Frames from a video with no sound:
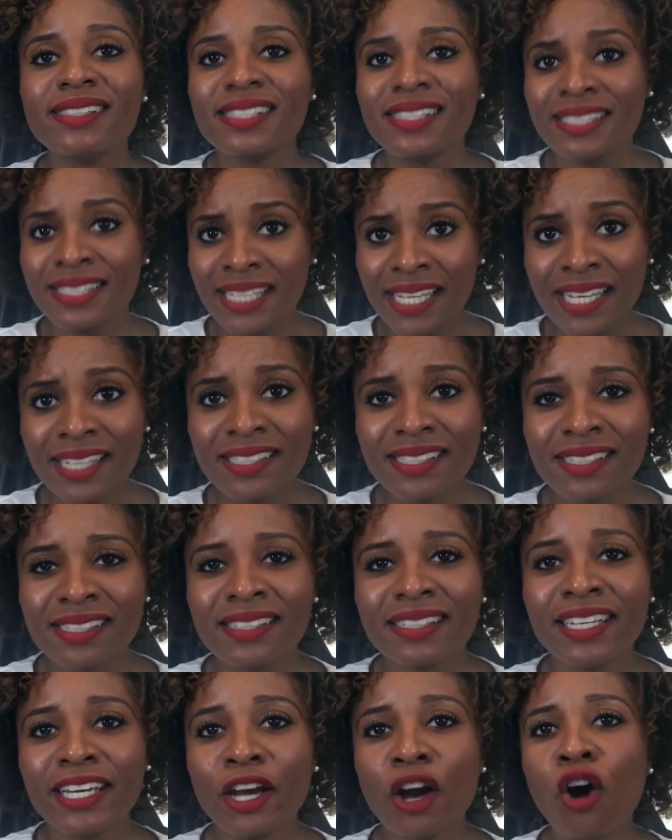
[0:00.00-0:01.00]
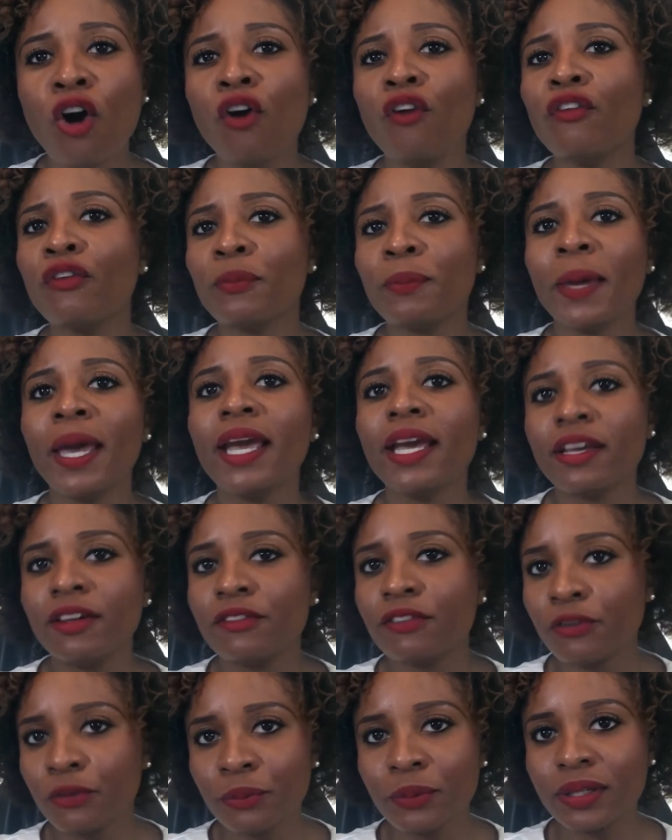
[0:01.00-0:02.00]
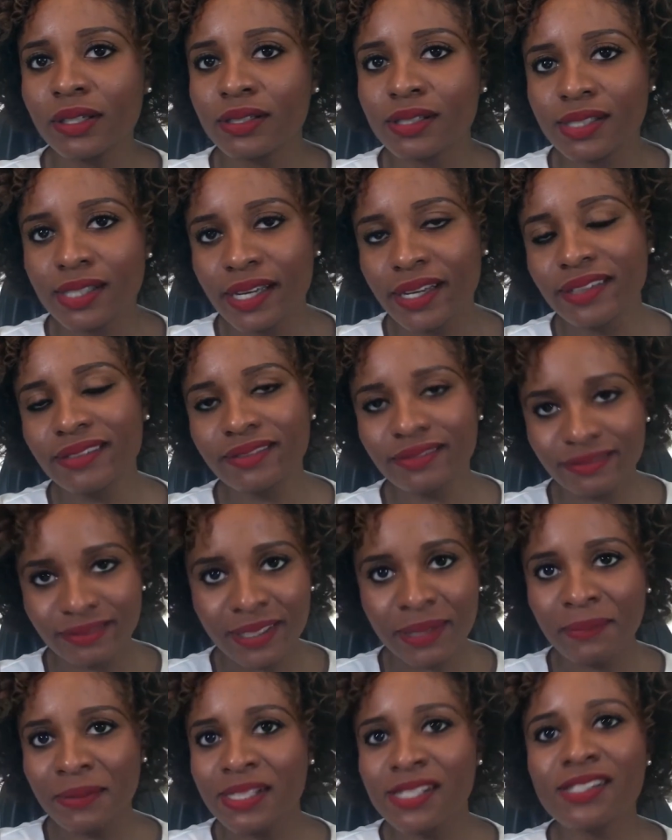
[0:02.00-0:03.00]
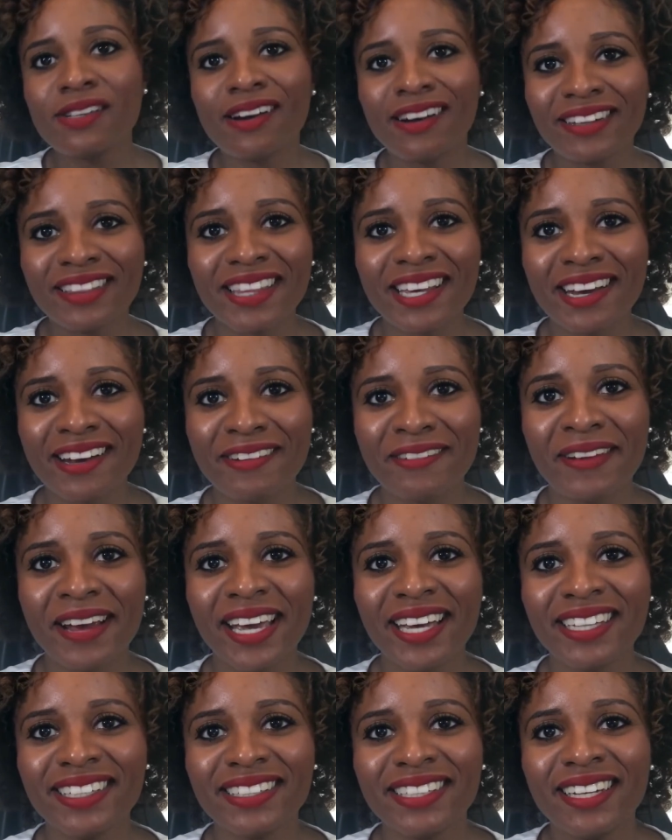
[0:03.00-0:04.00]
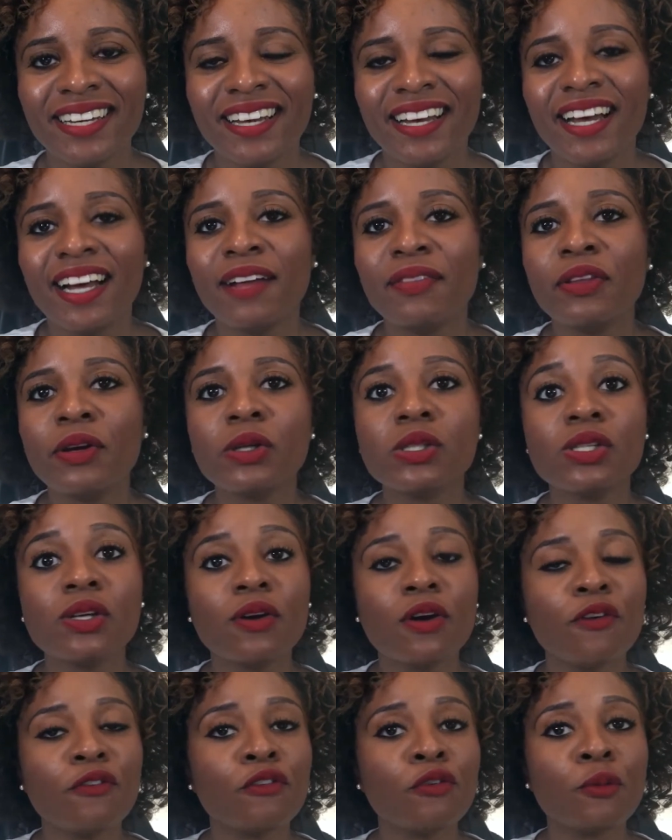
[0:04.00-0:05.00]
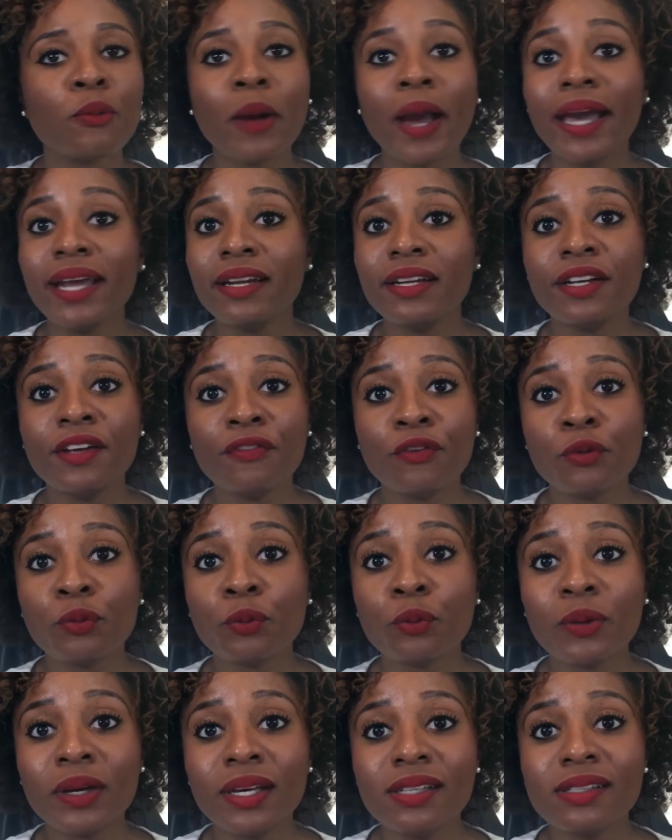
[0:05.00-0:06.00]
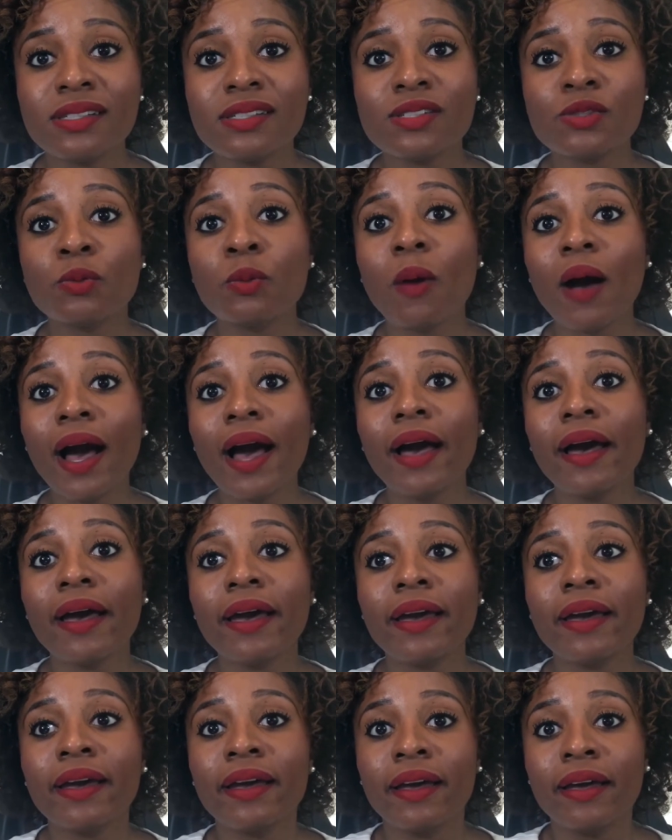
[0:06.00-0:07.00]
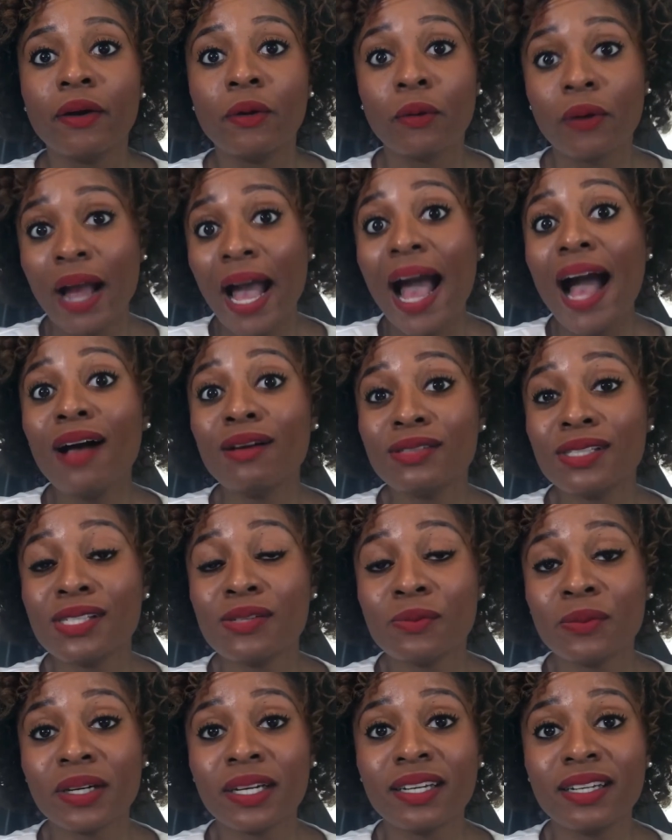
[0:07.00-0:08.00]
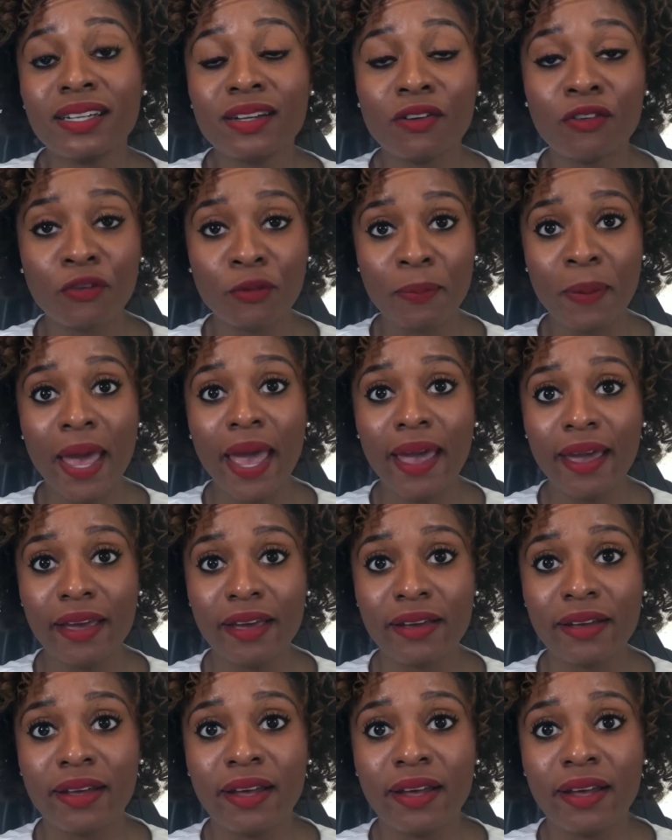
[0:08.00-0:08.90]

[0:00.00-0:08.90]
intentionally overpaying for real estate. Let me start there, right? There's a variety of different reasons why or how someone could overpay.